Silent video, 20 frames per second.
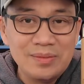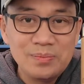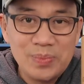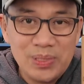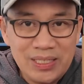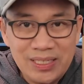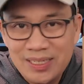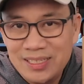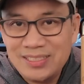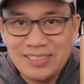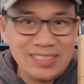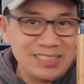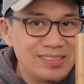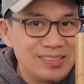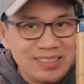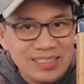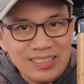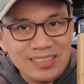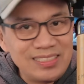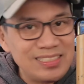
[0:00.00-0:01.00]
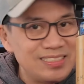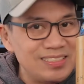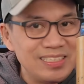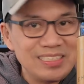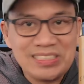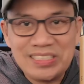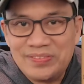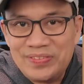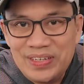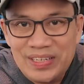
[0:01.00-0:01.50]
because she sees these
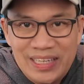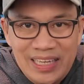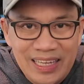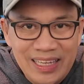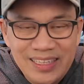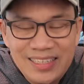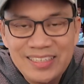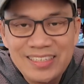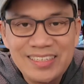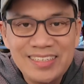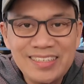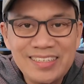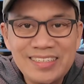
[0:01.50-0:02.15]
things every day.